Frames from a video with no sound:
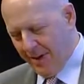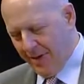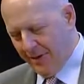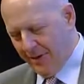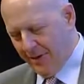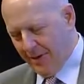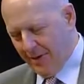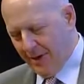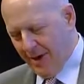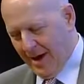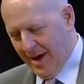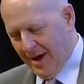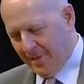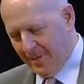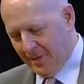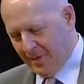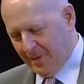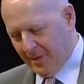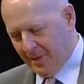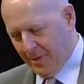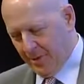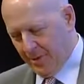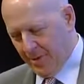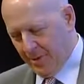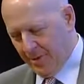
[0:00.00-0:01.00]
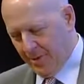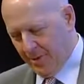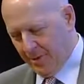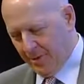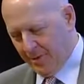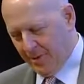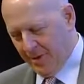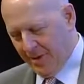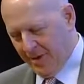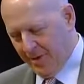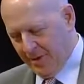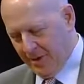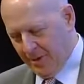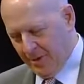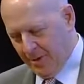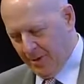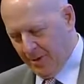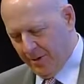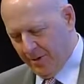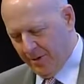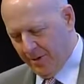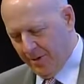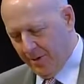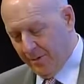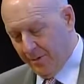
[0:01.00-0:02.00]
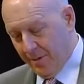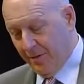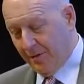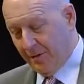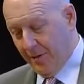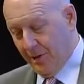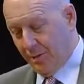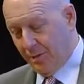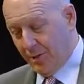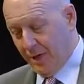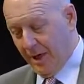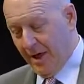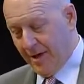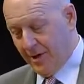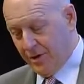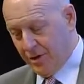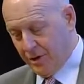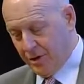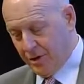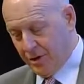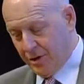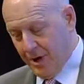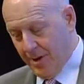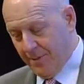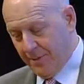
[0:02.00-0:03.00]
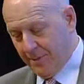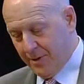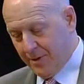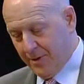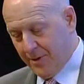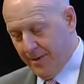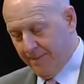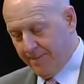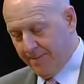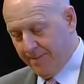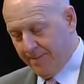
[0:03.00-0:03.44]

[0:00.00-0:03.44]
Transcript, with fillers: But I think obviously one of the most pivotal relationships